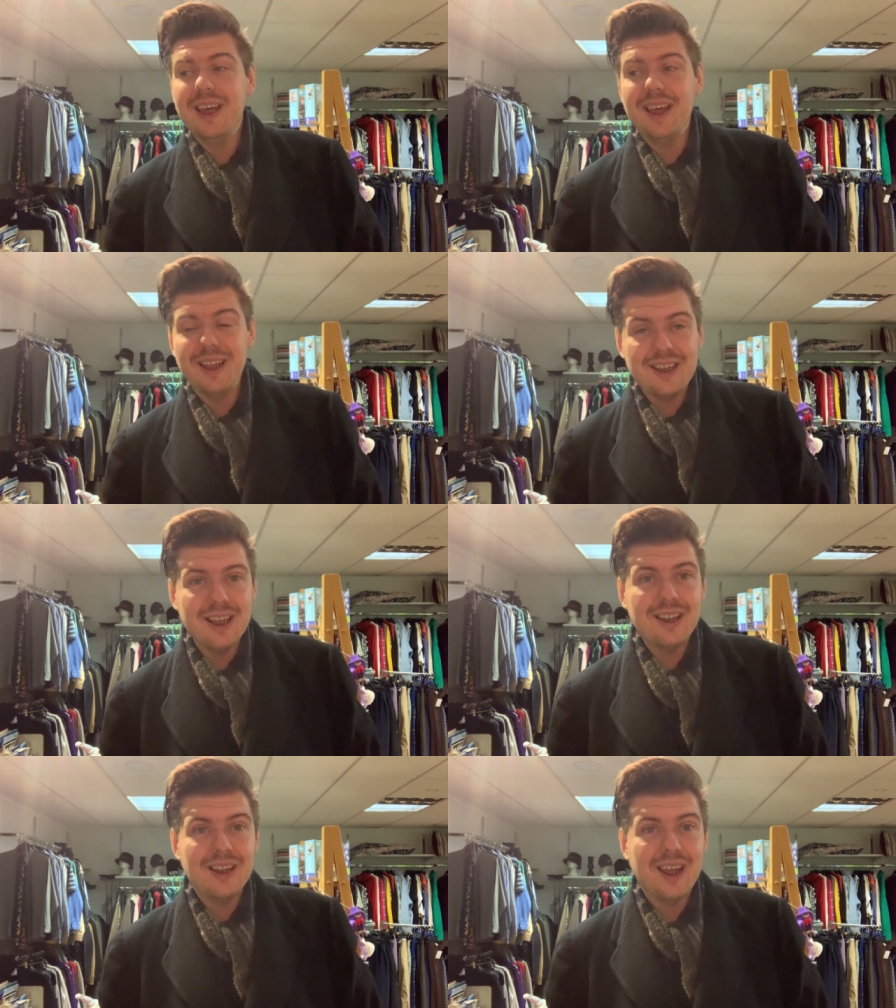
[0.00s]
It's
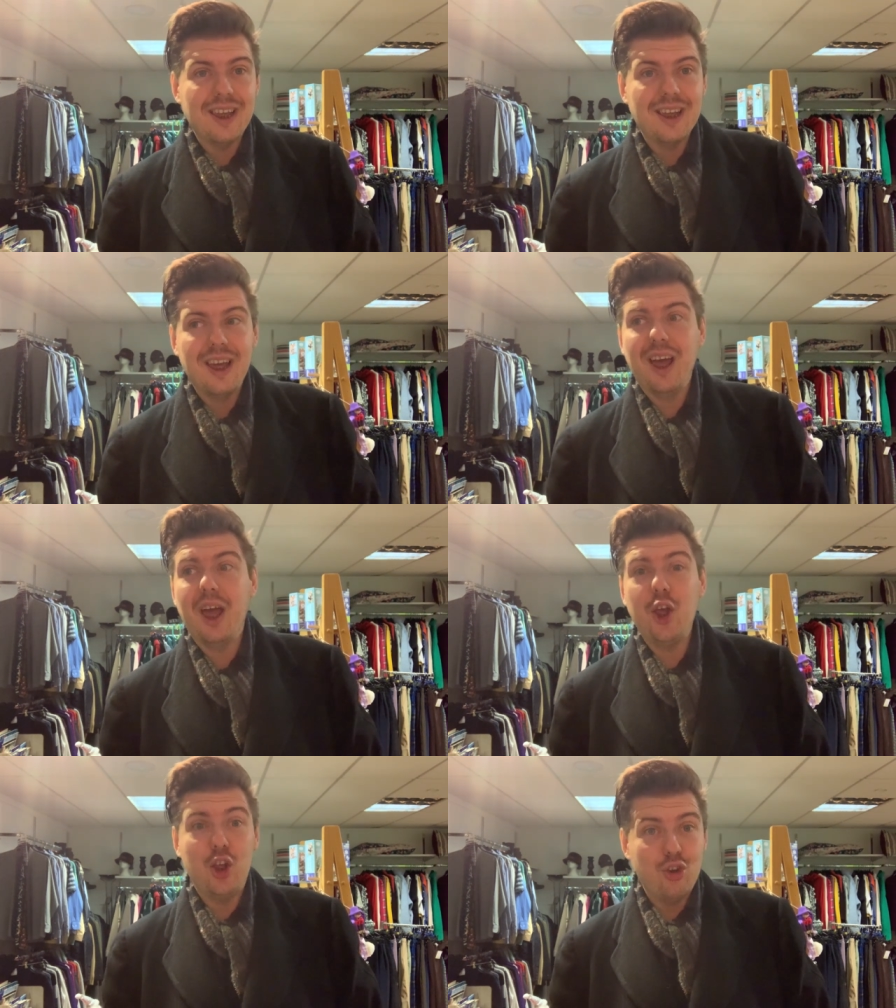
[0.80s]
Saturday,
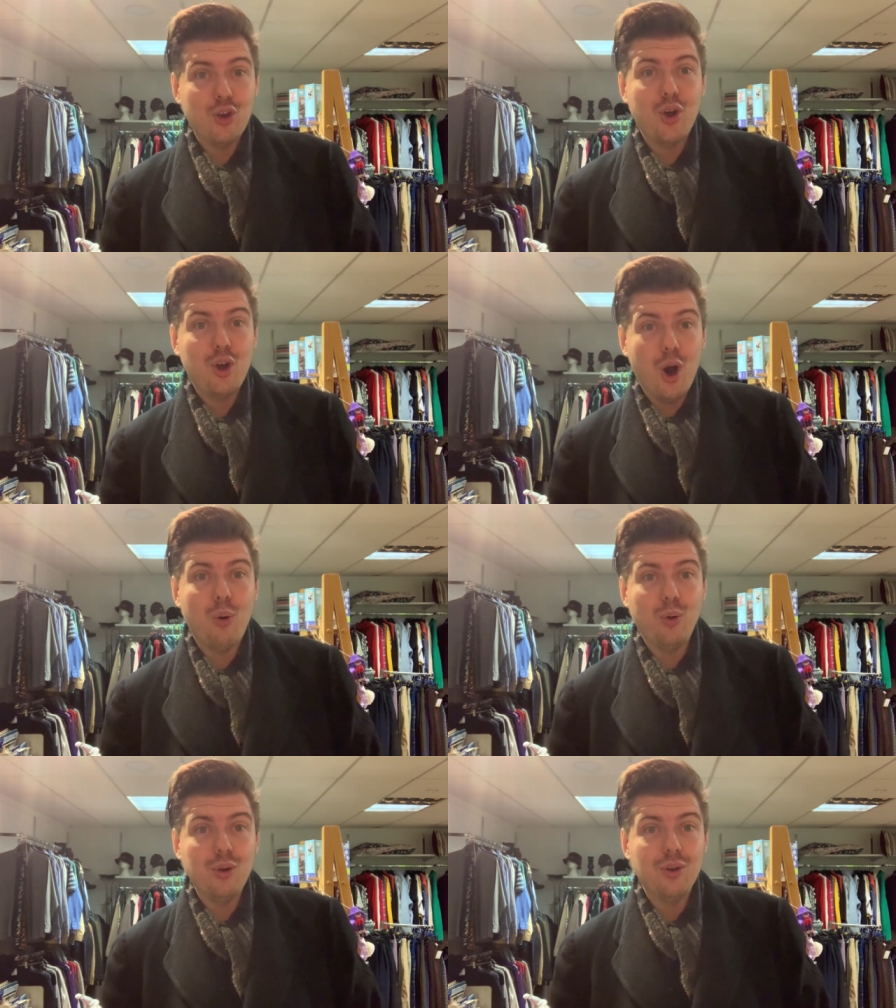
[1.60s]
it's
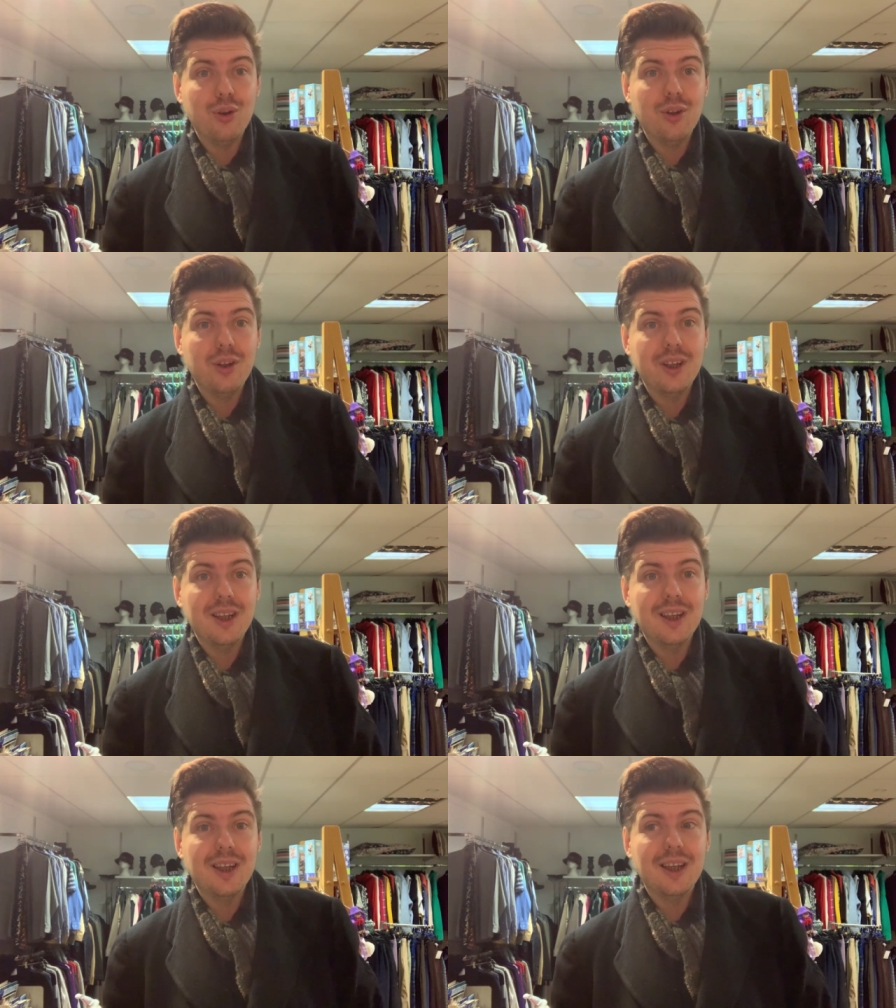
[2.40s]
cold,
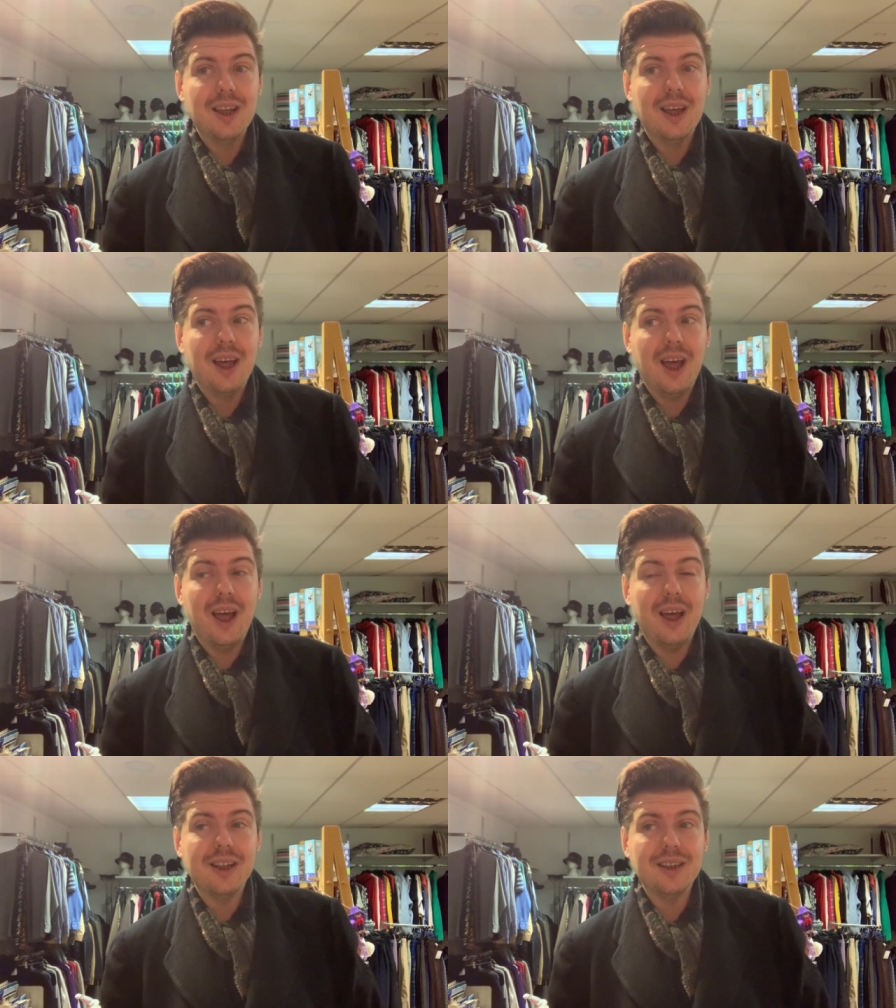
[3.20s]

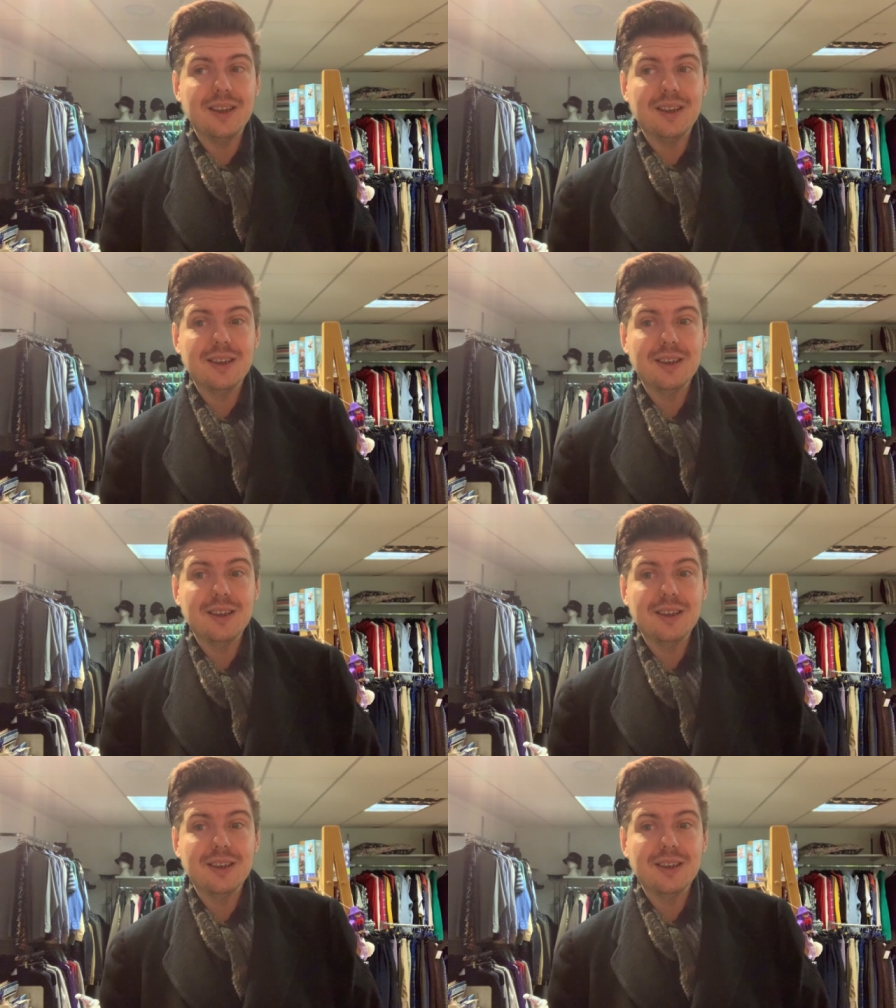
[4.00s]
and